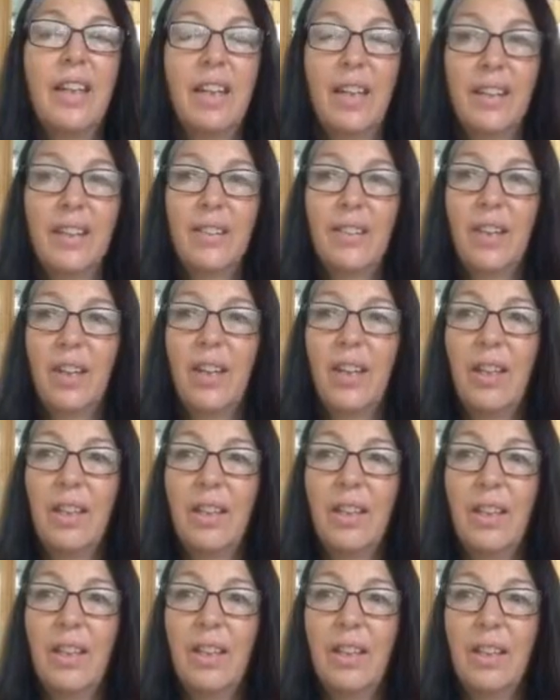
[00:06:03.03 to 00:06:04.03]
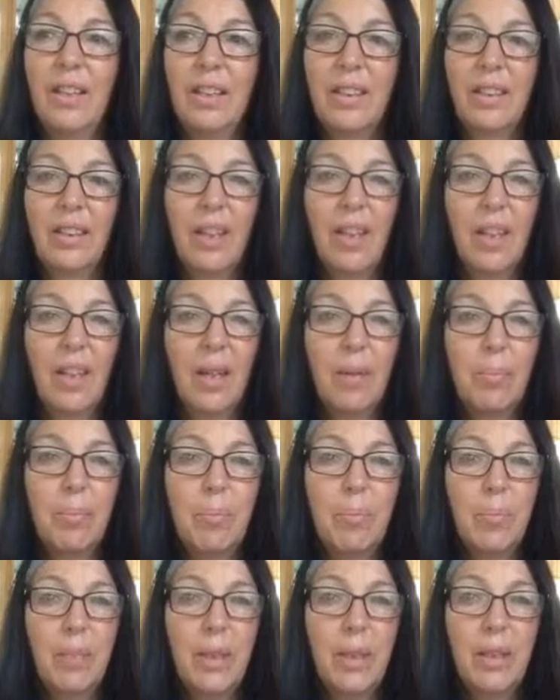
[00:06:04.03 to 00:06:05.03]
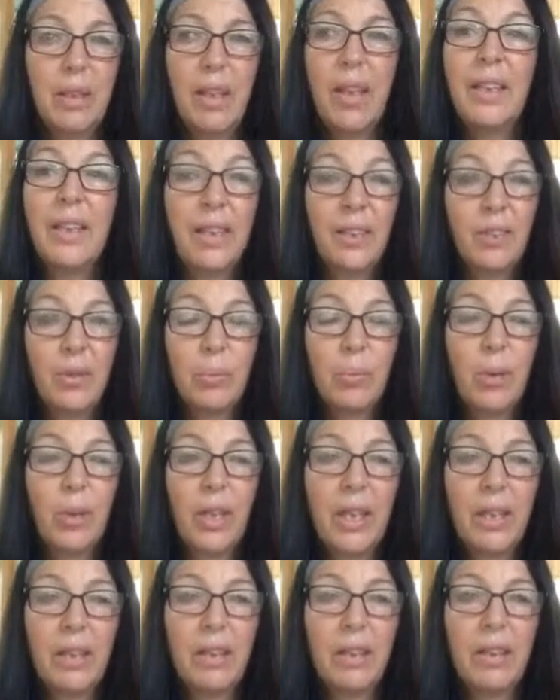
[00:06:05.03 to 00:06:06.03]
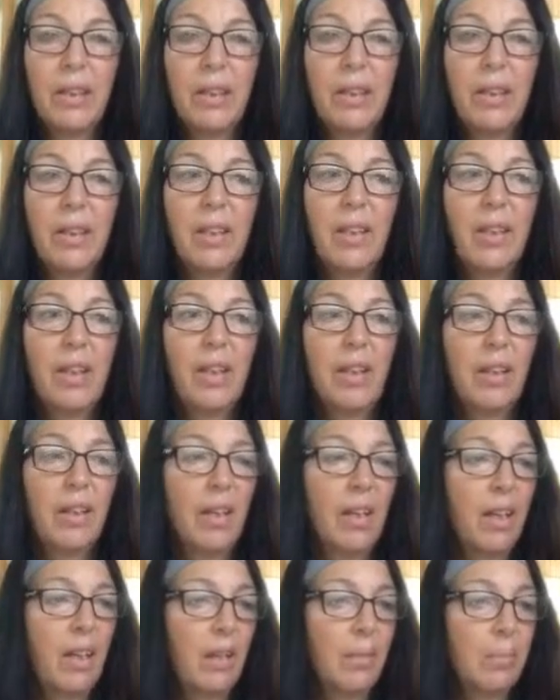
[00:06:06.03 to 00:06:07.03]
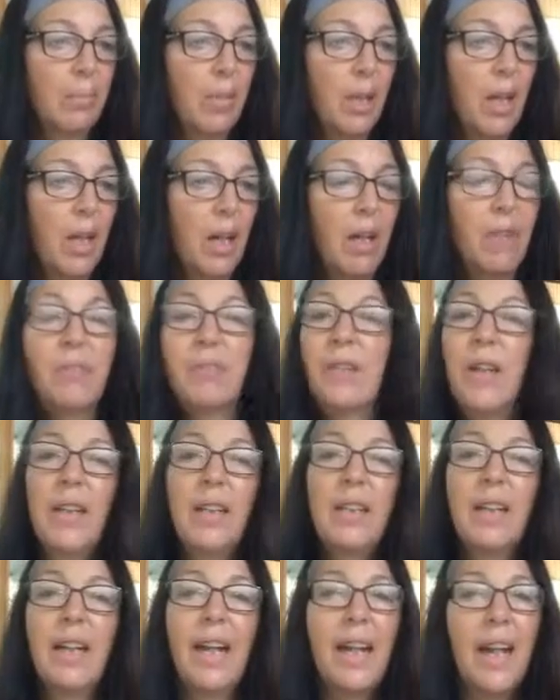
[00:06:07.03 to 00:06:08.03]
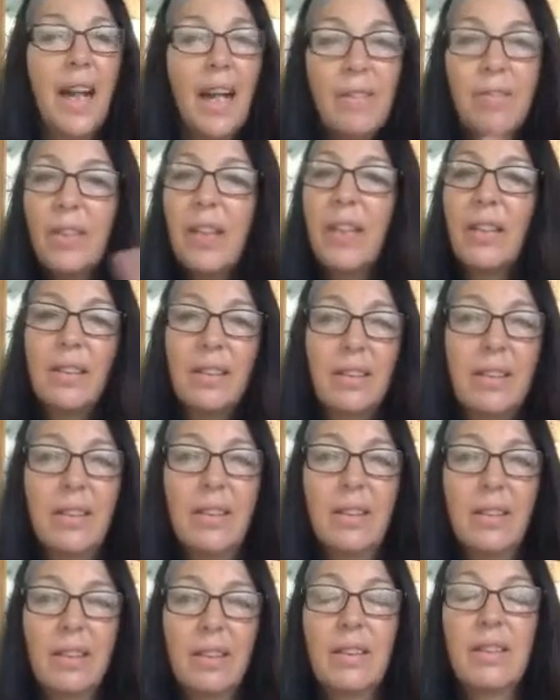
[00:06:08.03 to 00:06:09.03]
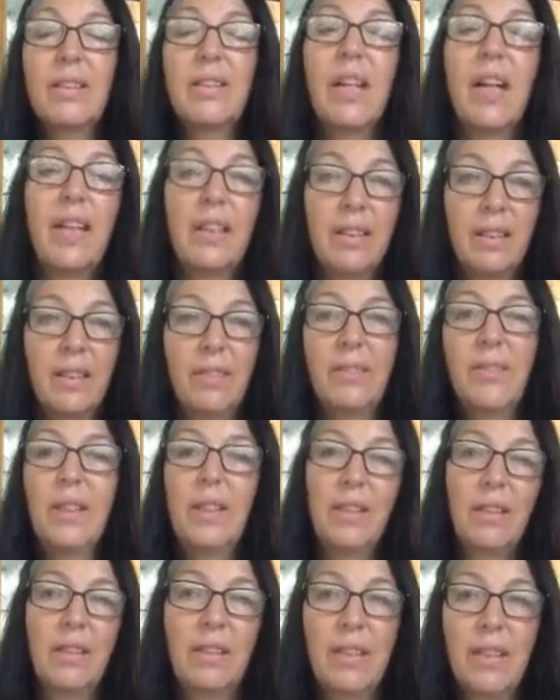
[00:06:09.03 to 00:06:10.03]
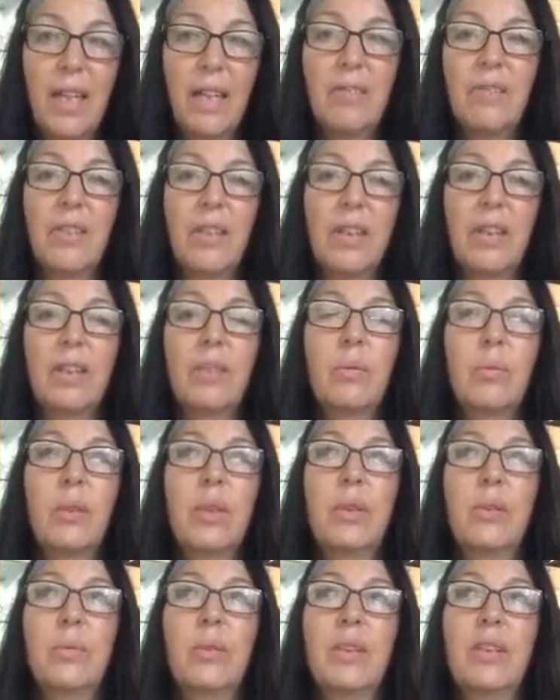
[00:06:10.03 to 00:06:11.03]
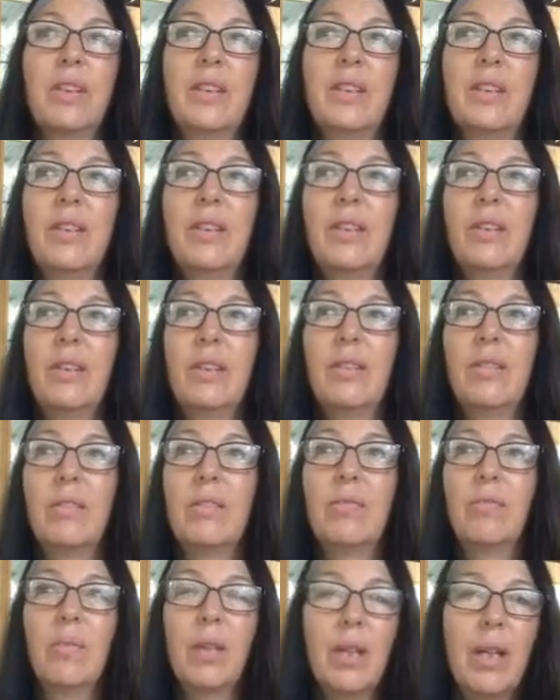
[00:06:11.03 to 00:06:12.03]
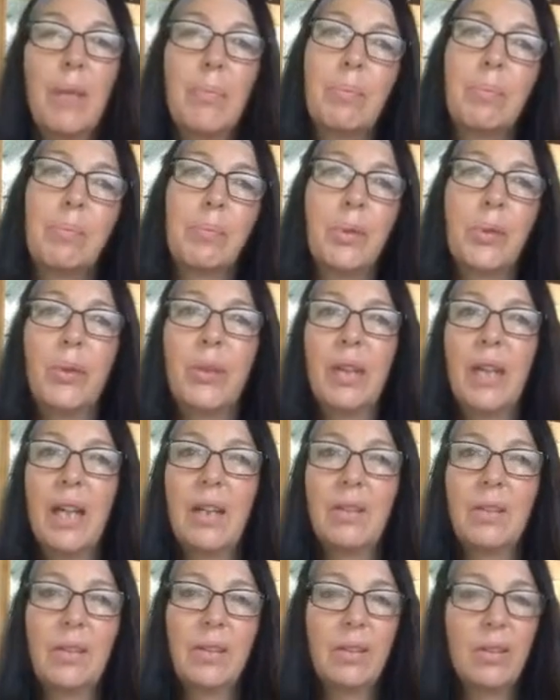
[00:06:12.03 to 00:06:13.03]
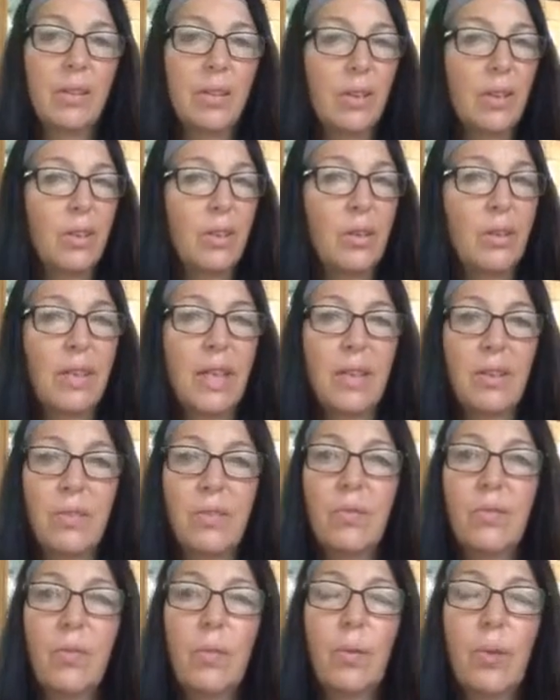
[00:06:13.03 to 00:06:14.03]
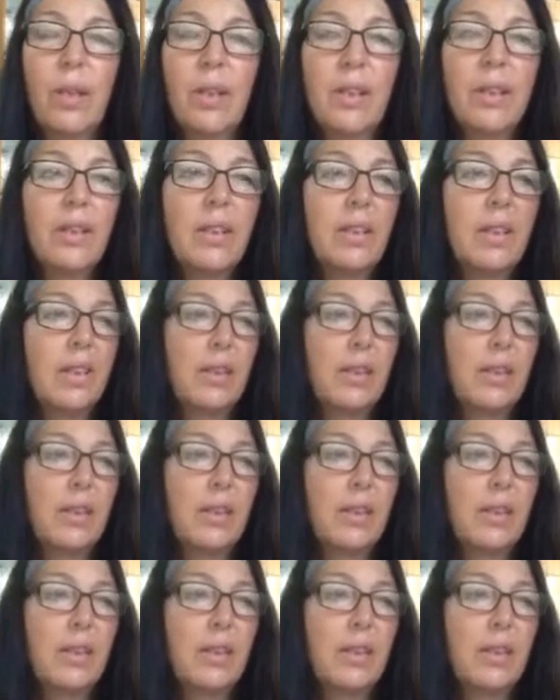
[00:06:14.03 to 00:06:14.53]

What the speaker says: I saw that on Easter morning, a friend that I have not seen since I lived in Denver, which was in the up 2000 to 2004,